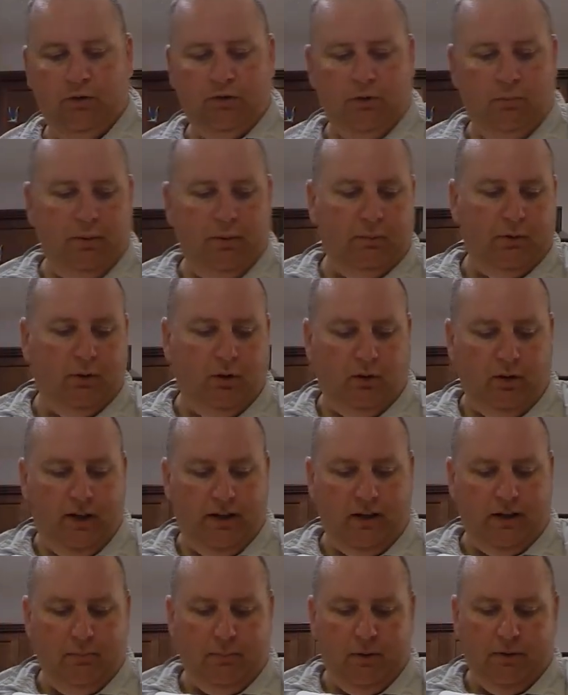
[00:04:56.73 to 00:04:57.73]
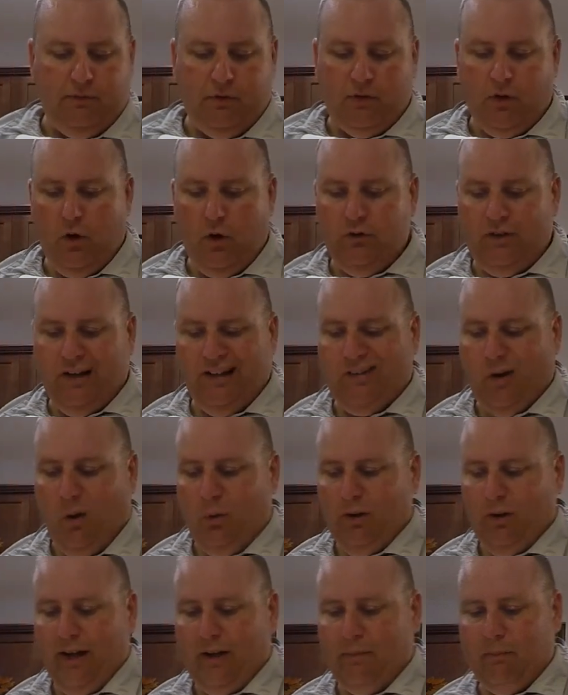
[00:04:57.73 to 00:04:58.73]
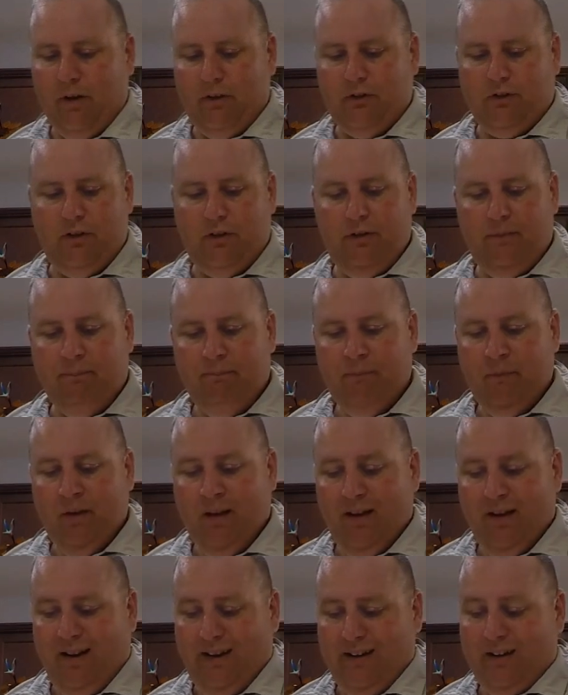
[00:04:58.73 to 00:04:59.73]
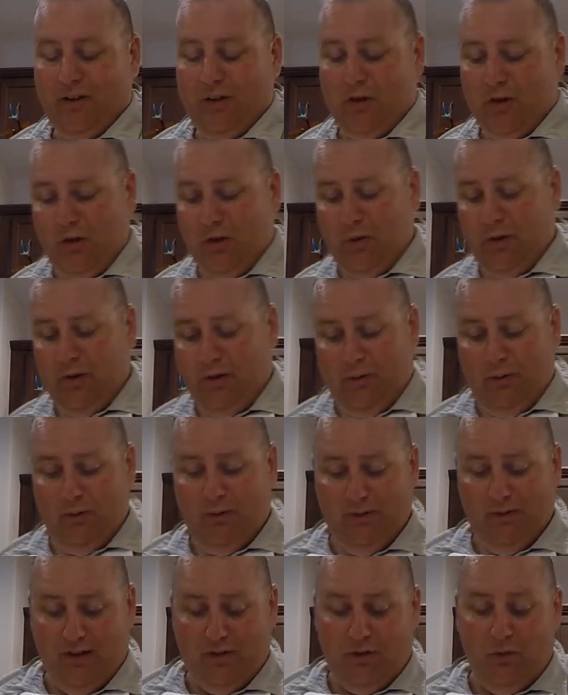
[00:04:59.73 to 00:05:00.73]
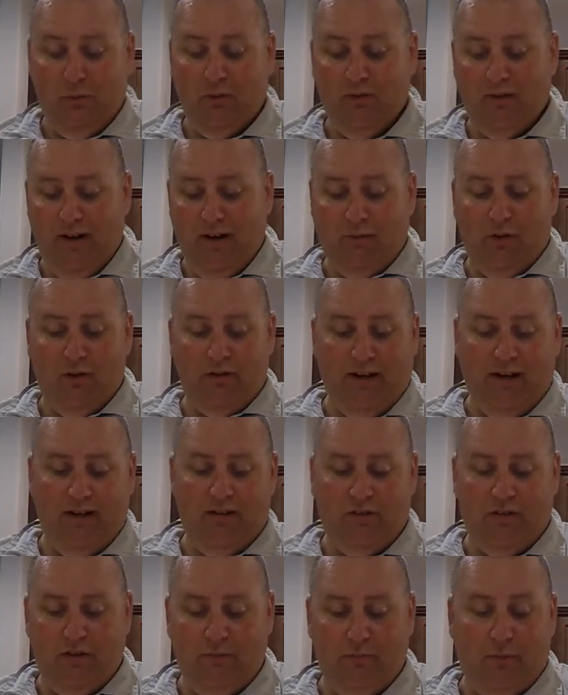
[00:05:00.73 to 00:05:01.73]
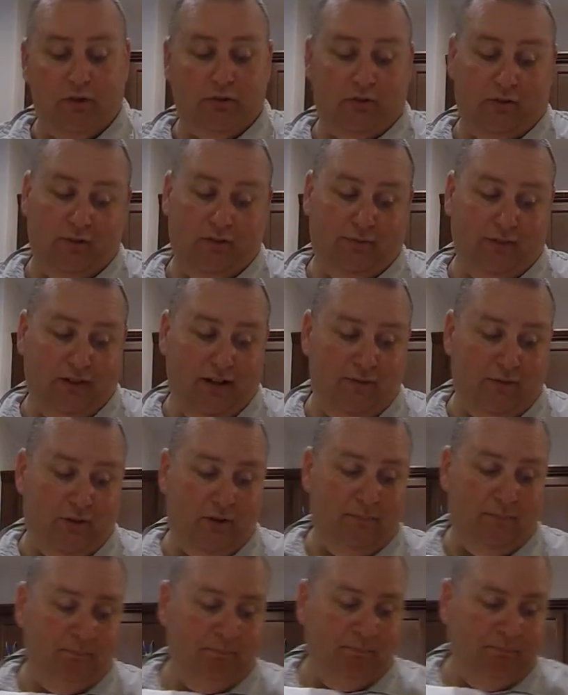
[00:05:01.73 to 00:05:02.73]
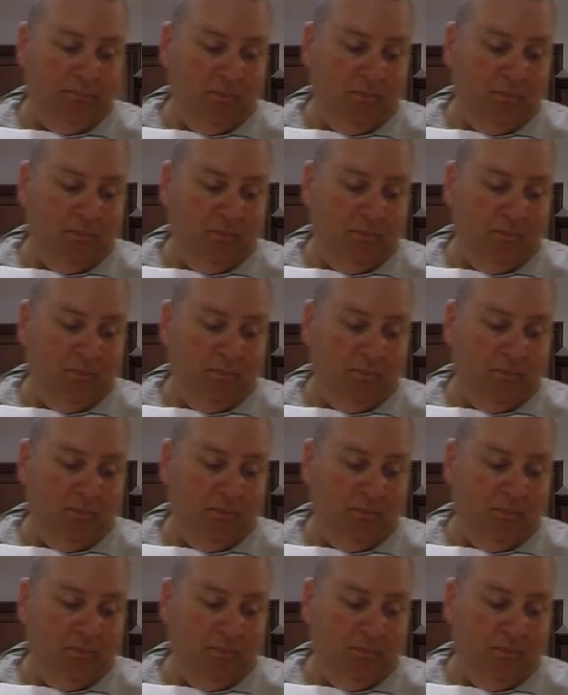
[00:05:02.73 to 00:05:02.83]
Some people don't like it, but for those that don't like mustard, I can assure you that you will never taste the mustard flavor.